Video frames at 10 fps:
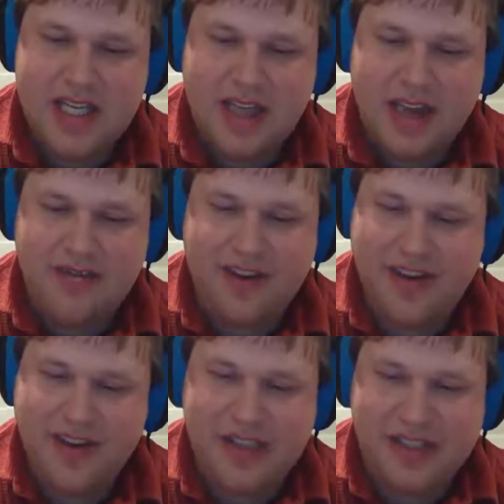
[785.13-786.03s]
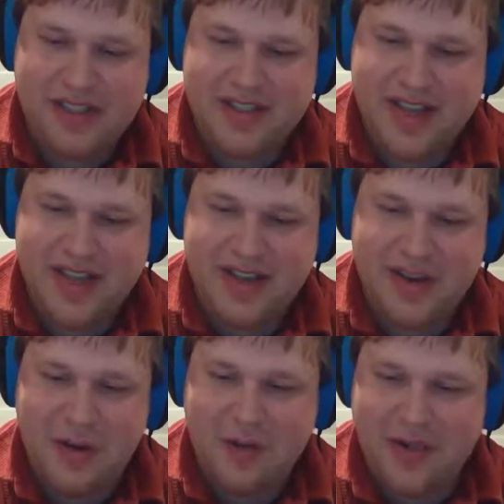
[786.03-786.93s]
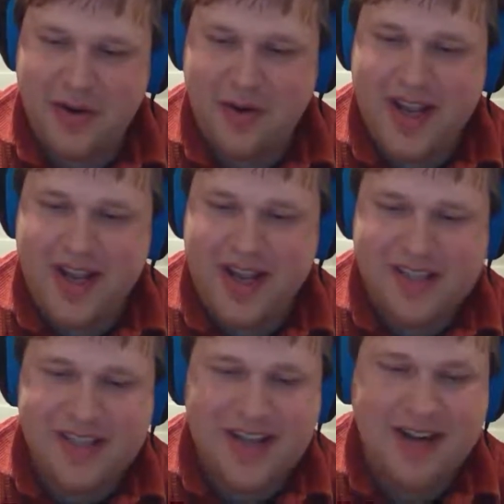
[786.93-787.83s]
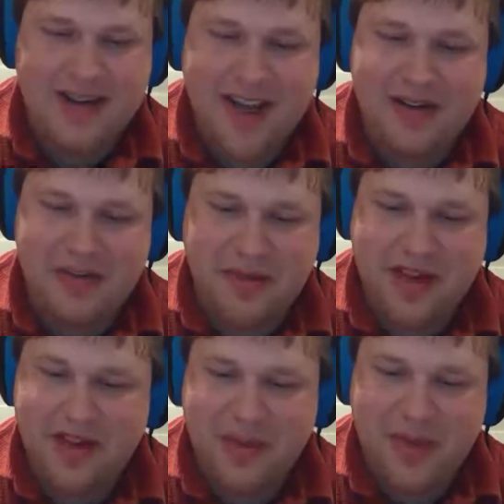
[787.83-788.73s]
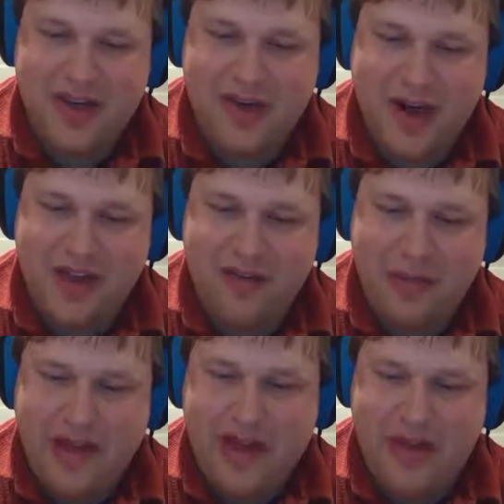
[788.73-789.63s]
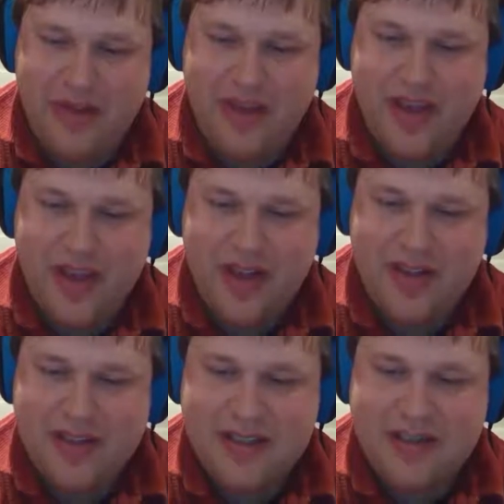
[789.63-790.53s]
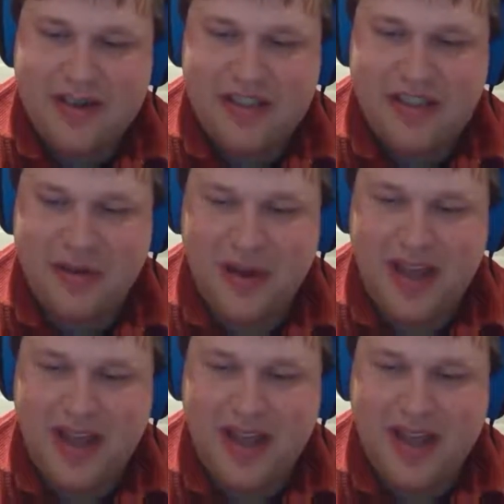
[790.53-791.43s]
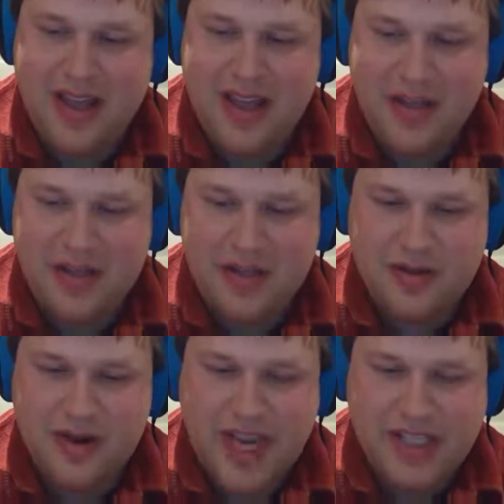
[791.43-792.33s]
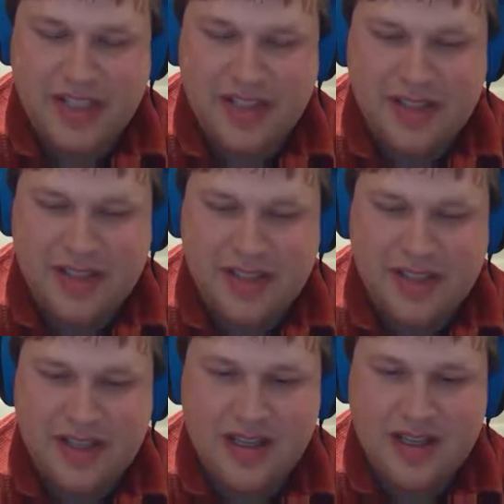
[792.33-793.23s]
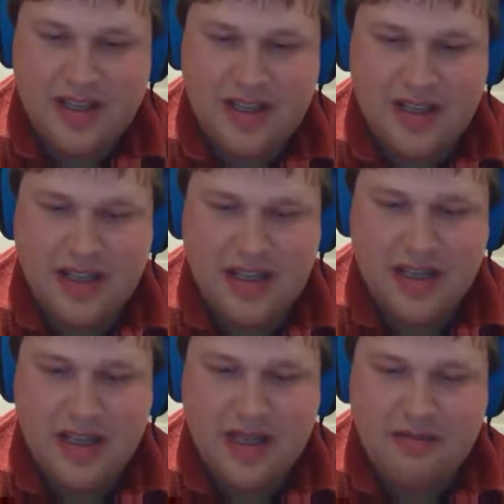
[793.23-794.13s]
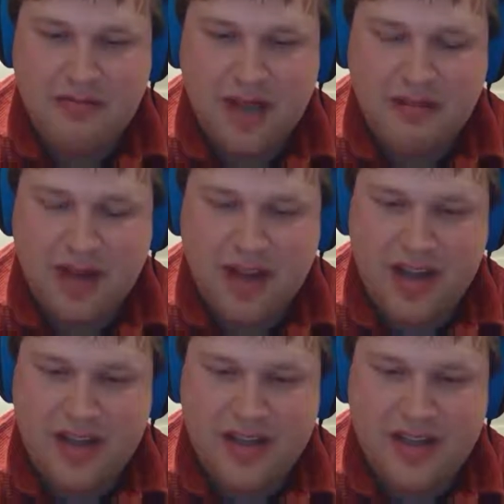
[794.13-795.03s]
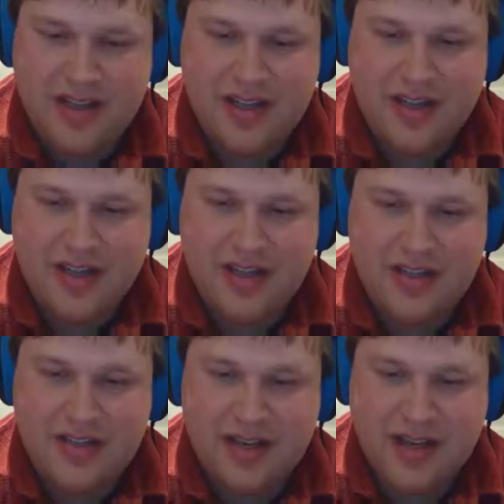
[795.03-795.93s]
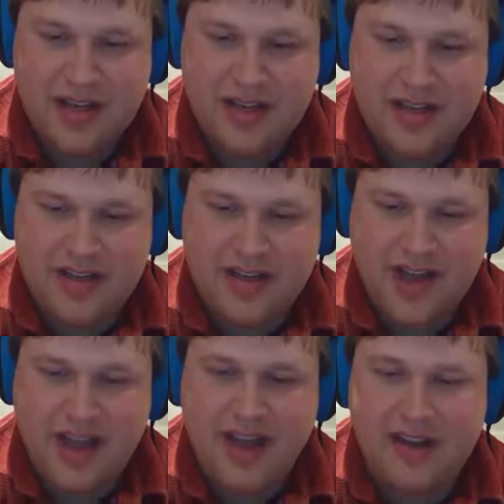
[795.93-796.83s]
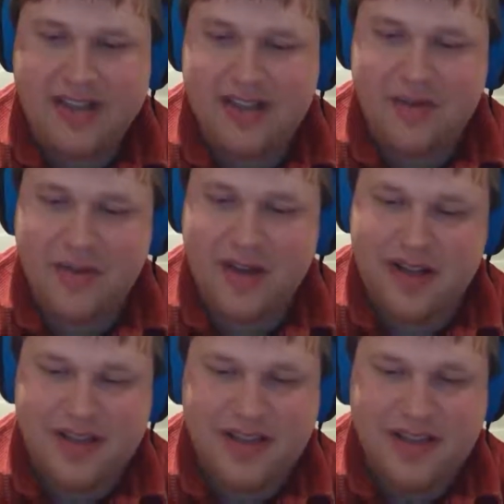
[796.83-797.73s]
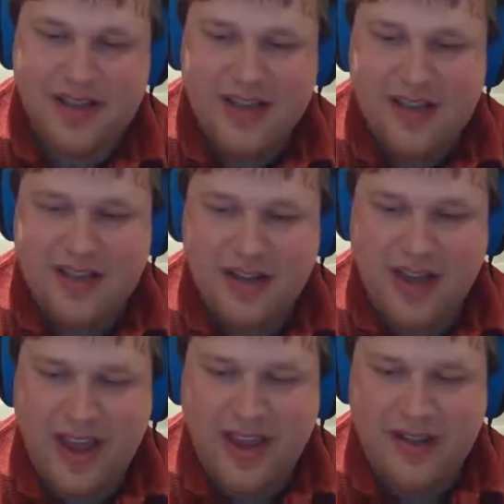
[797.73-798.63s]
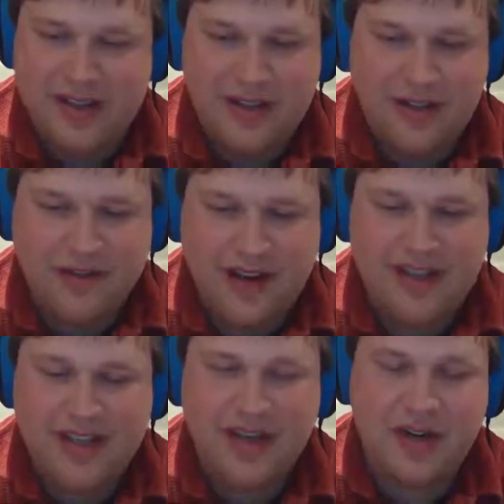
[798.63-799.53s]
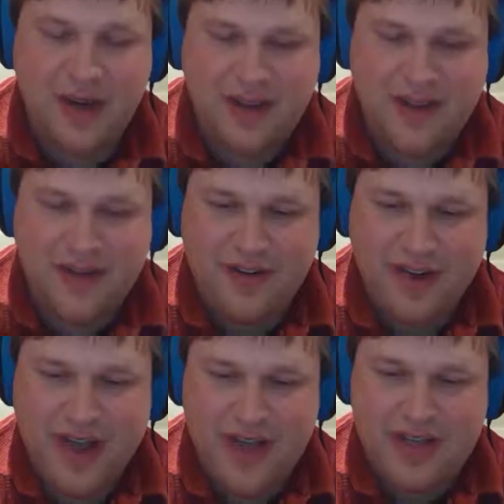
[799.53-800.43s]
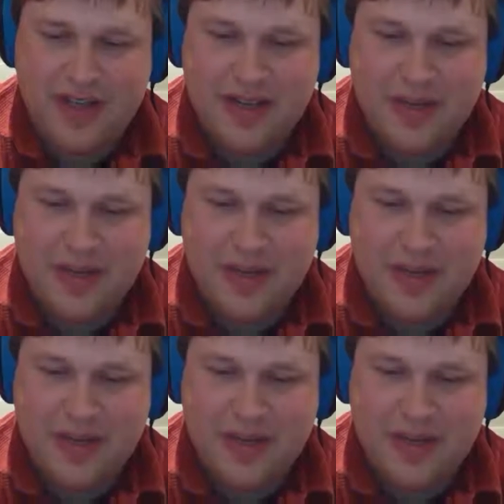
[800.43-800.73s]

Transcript: Half unconscious, I opened the grating and staggered out upon the white gravel path that stretched away in two directions. My mind, stunned and chaotic as it was, still held the frantic craving for light,